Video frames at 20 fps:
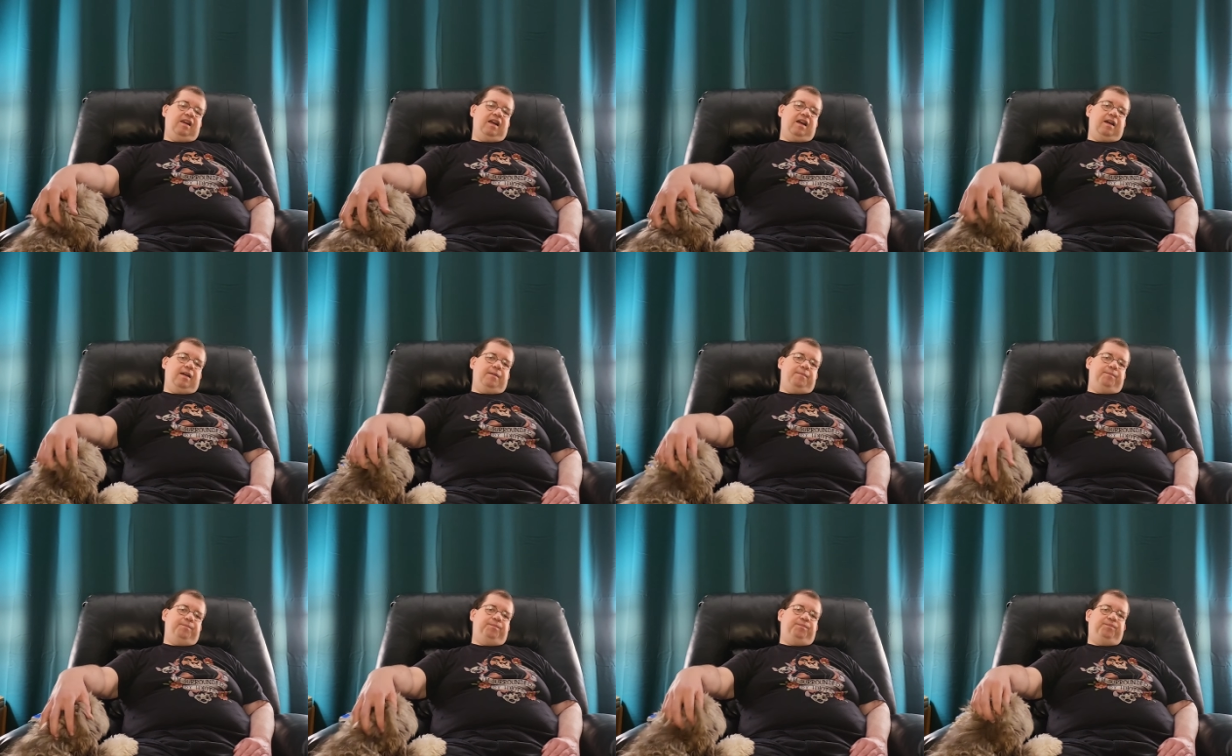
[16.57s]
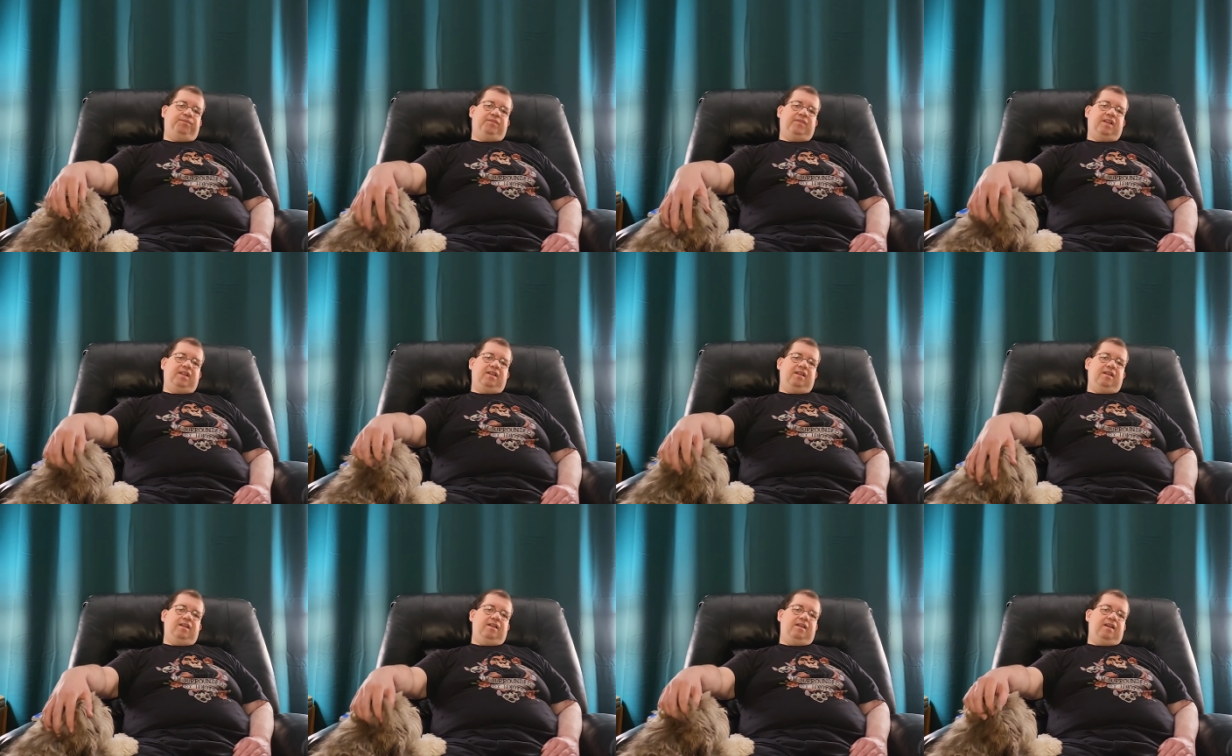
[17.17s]
Um,
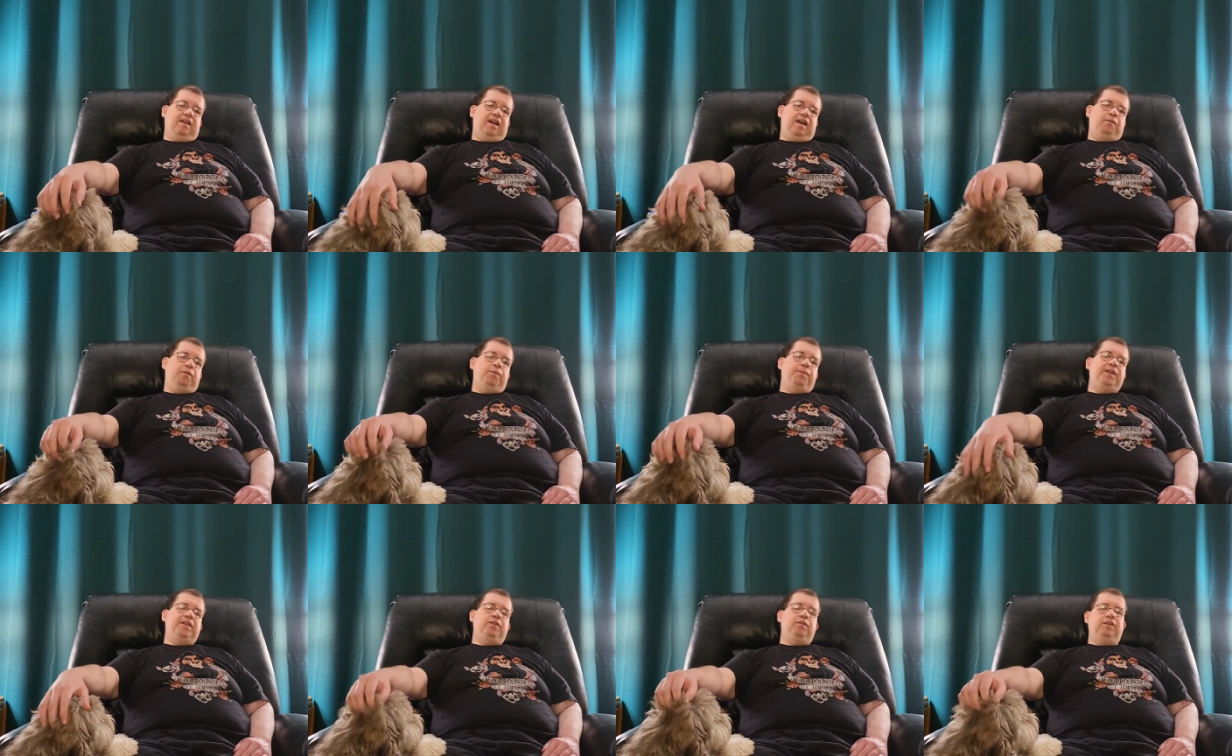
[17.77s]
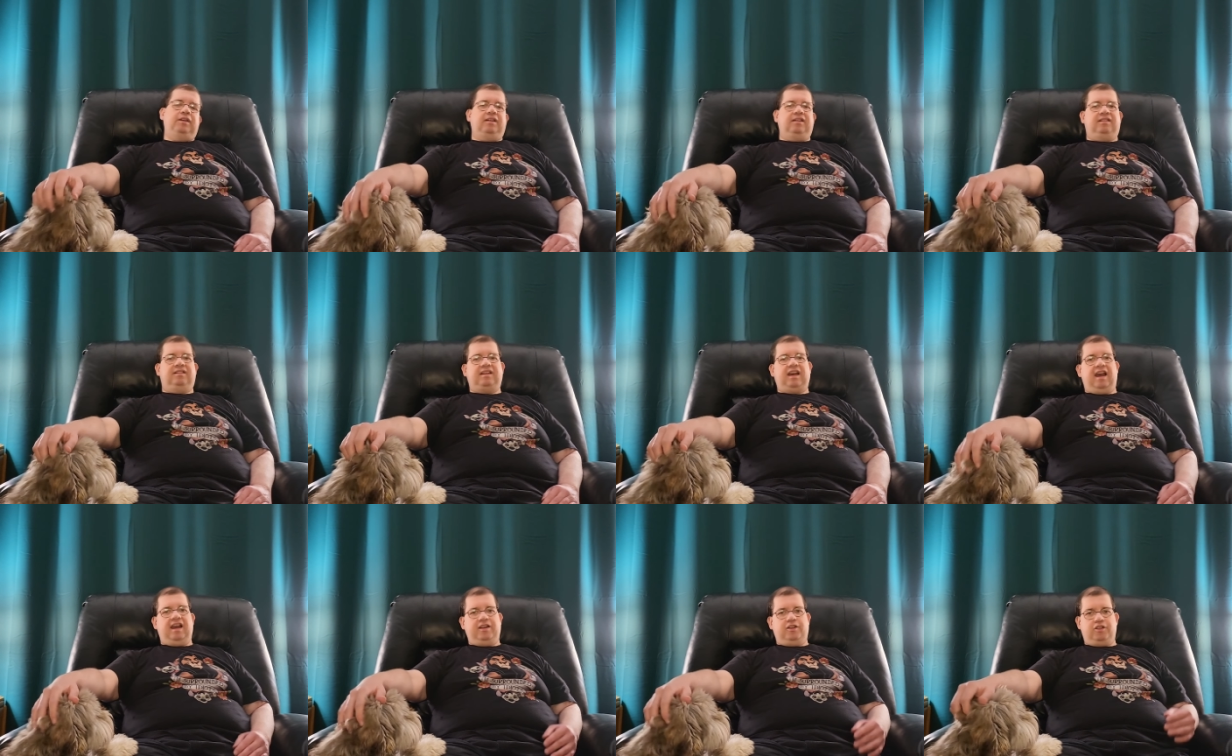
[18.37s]
I will be doing
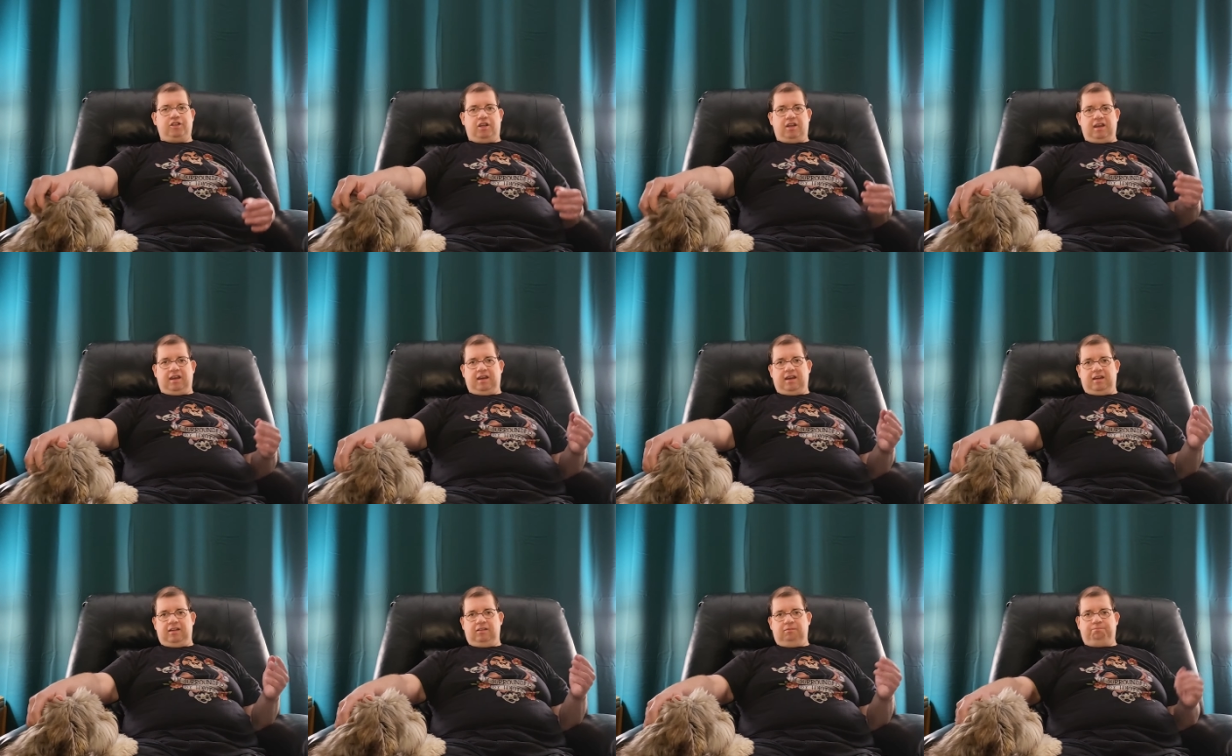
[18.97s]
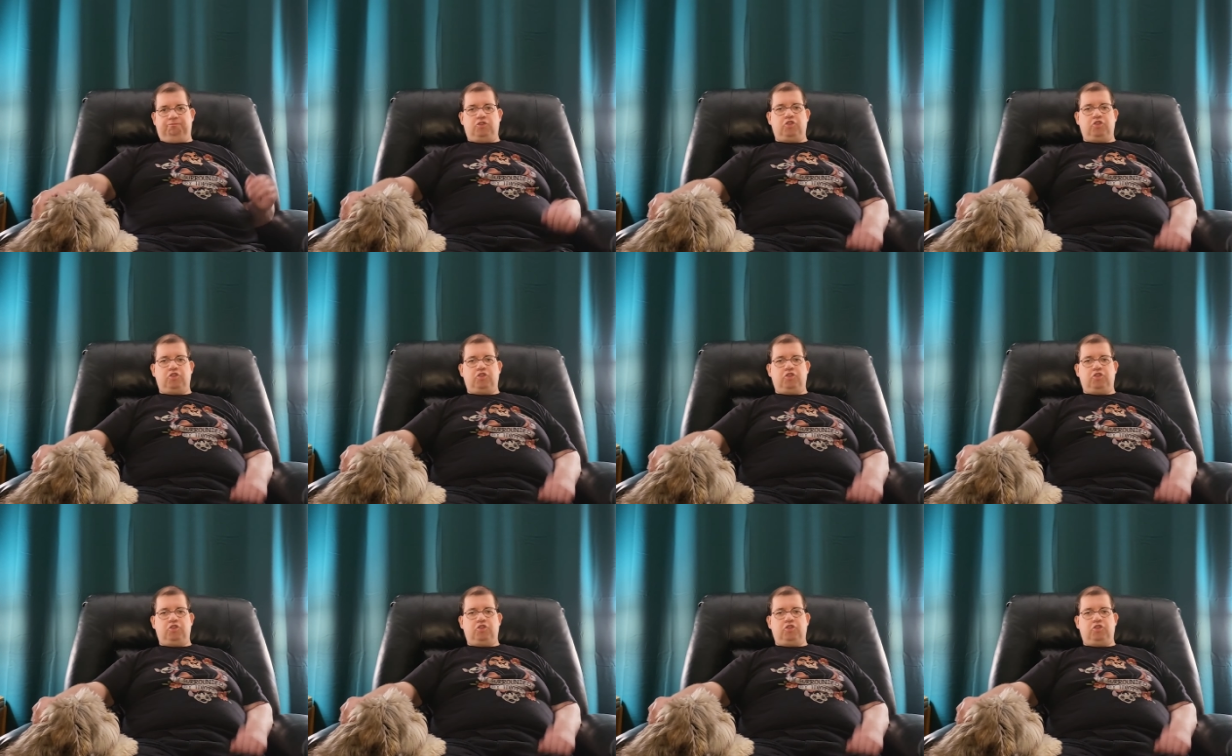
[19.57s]
side sh uh,